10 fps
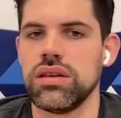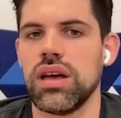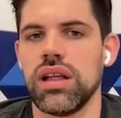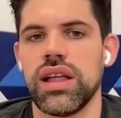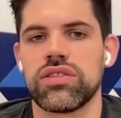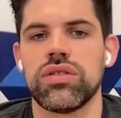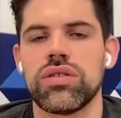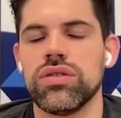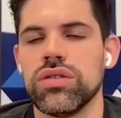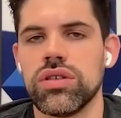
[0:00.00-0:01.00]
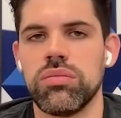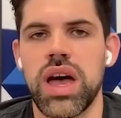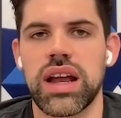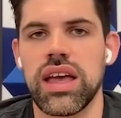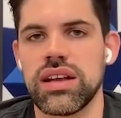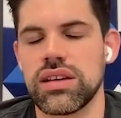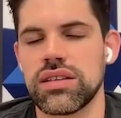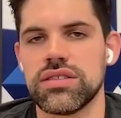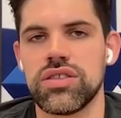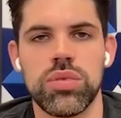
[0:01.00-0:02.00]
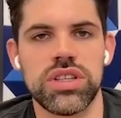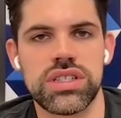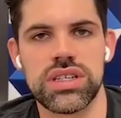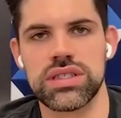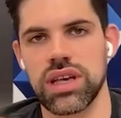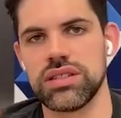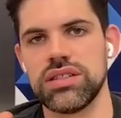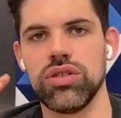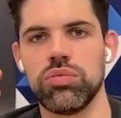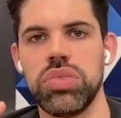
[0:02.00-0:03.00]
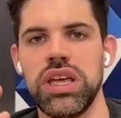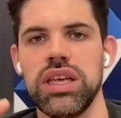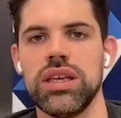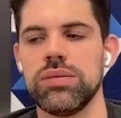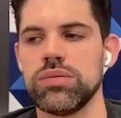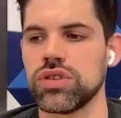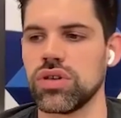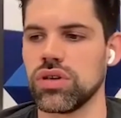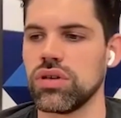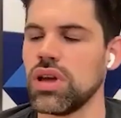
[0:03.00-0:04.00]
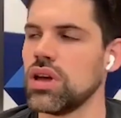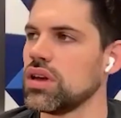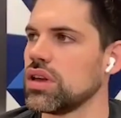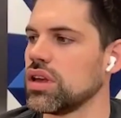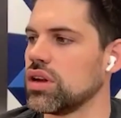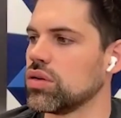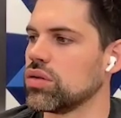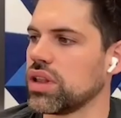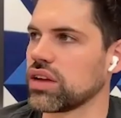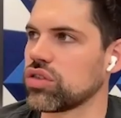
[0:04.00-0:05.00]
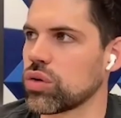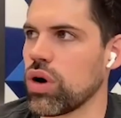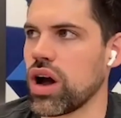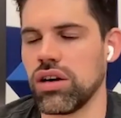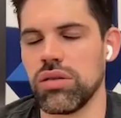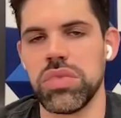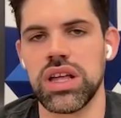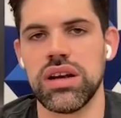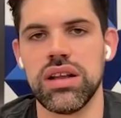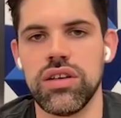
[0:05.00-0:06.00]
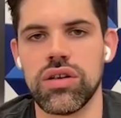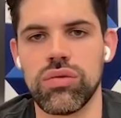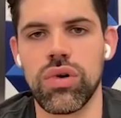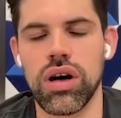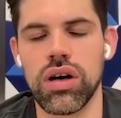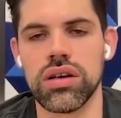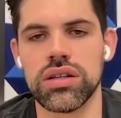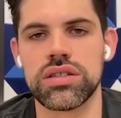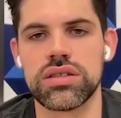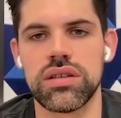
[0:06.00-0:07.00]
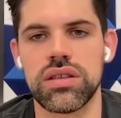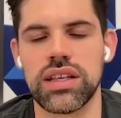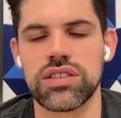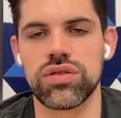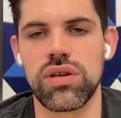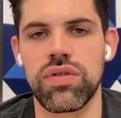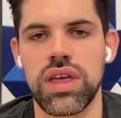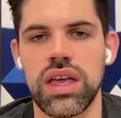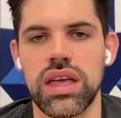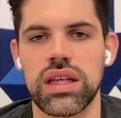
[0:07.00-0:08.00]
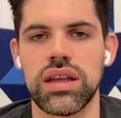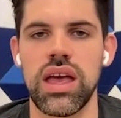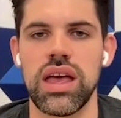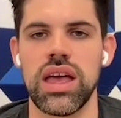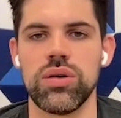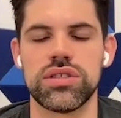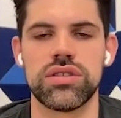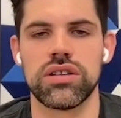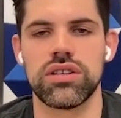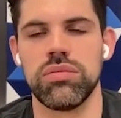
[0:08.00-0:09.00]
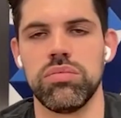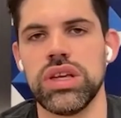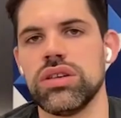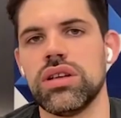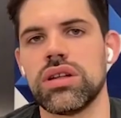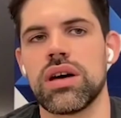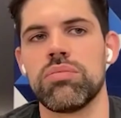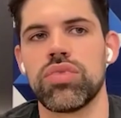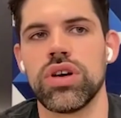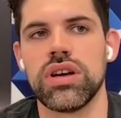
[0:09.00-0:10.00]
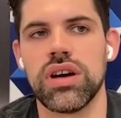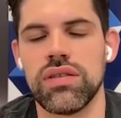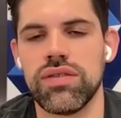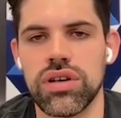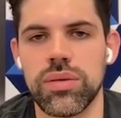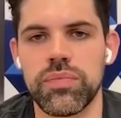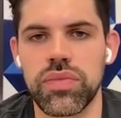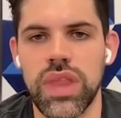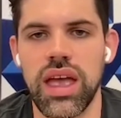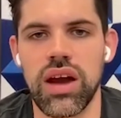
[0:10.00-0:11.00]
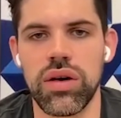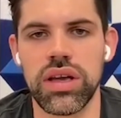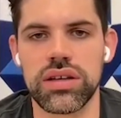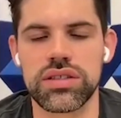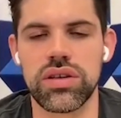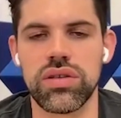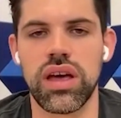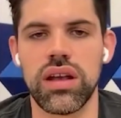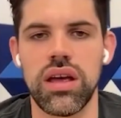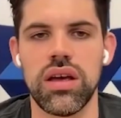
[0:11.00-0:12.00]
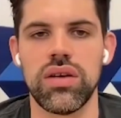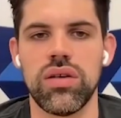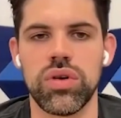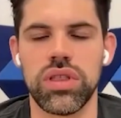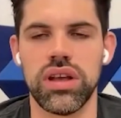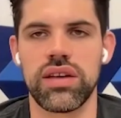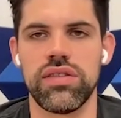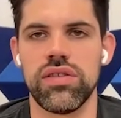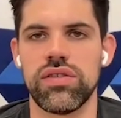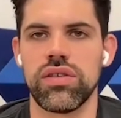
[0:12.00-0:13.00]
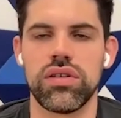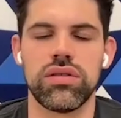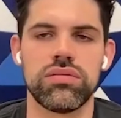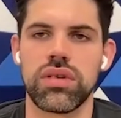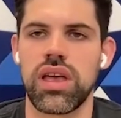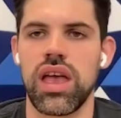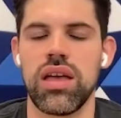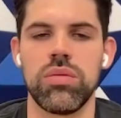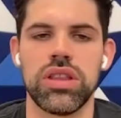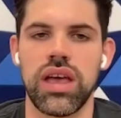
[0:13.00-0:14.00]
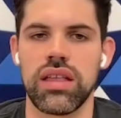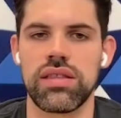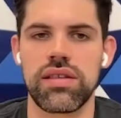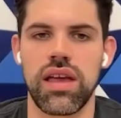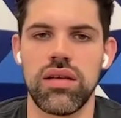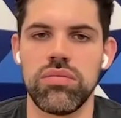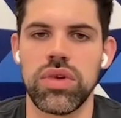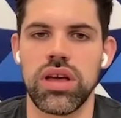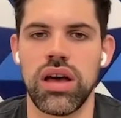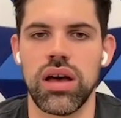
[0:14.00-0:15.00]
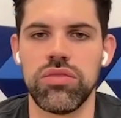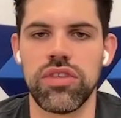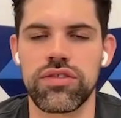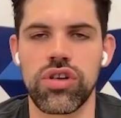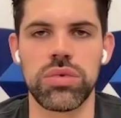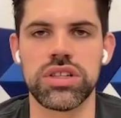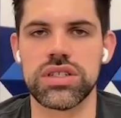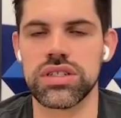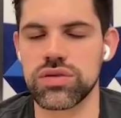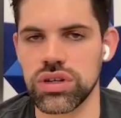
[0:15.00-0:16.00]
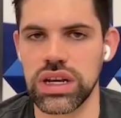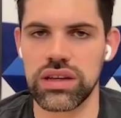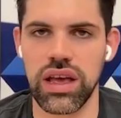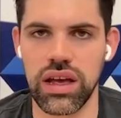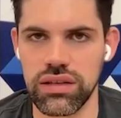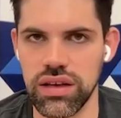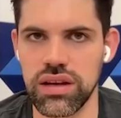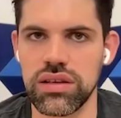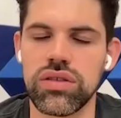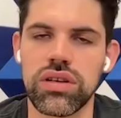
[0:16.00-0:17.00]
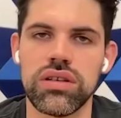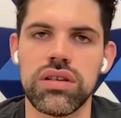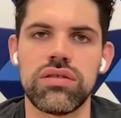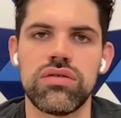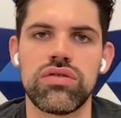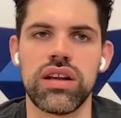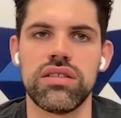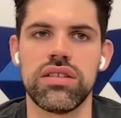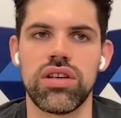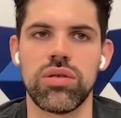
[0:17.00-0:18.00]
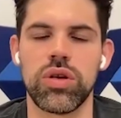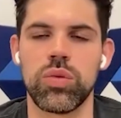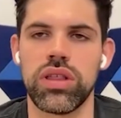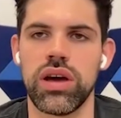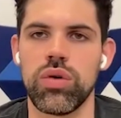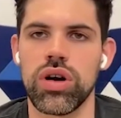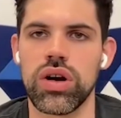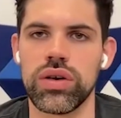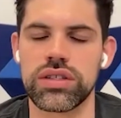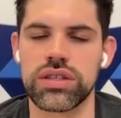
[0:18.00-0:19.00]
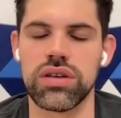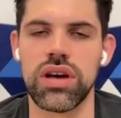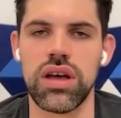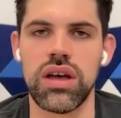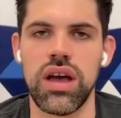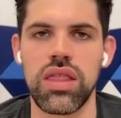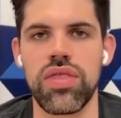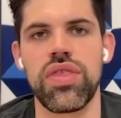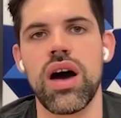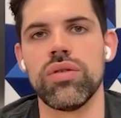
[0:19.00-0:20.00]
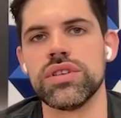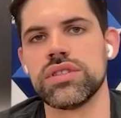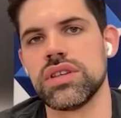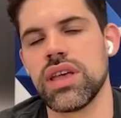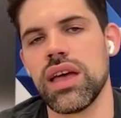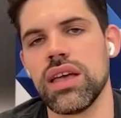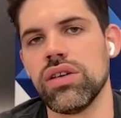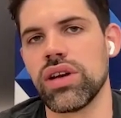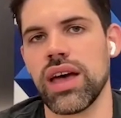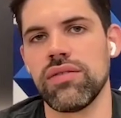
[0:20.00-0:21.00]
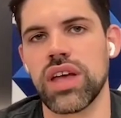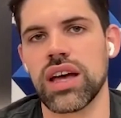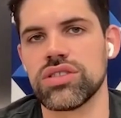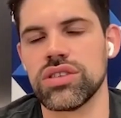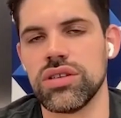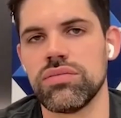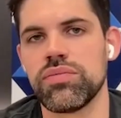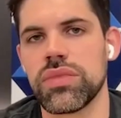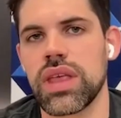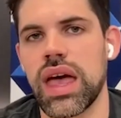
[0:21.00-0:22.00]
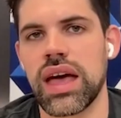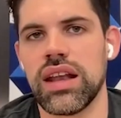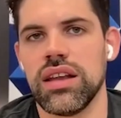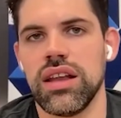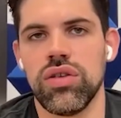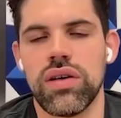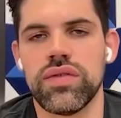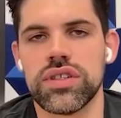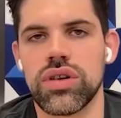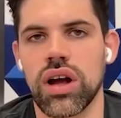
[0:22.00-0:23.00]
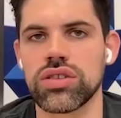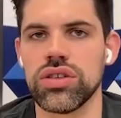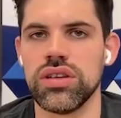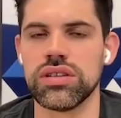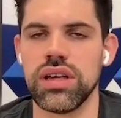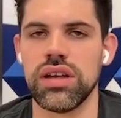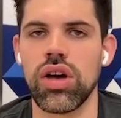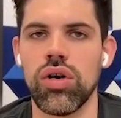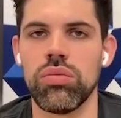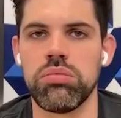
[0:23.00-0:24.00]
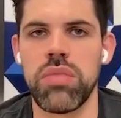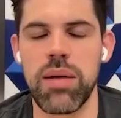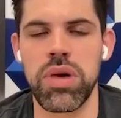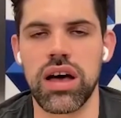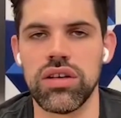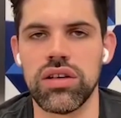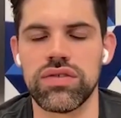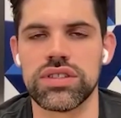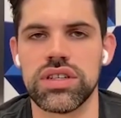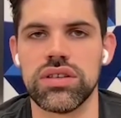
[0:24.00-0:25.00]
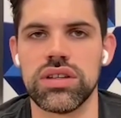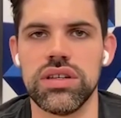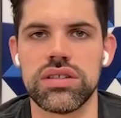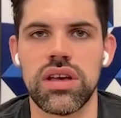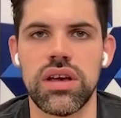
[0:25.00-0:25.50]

electrical or magnetic disturbances like steel beams or electric wire embedded in your walls, that sort of thing. And it would start to build a thumbprint of your area so that when the next user came and that same disturbances were detected, you could try to determine where they were. And so the thought was, hey, you don't have to actually add any new infrastructure. You just need to go map out your facilities,